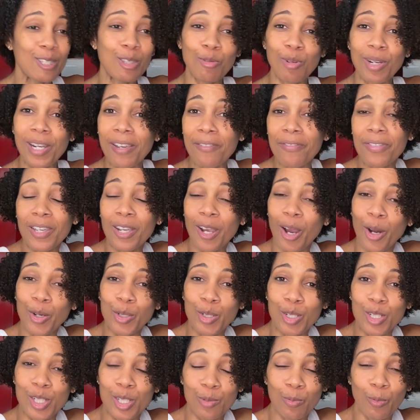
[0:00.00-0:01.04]
3 of the
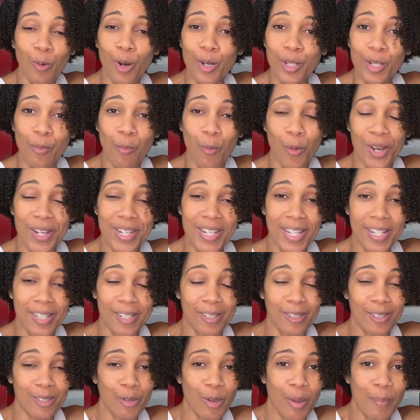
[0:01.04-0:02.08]
cartridges worked and 1
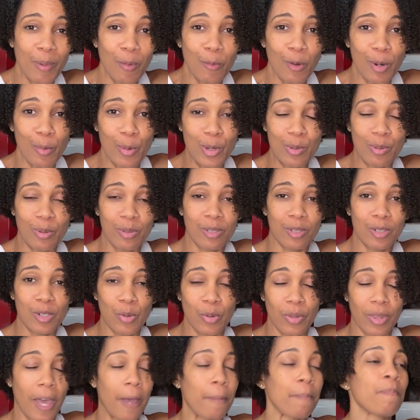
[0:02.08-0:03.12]
didn't. So I mean, what am I supposed to do
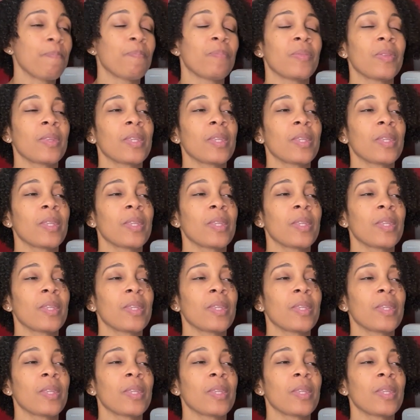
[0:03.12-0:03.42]
with that?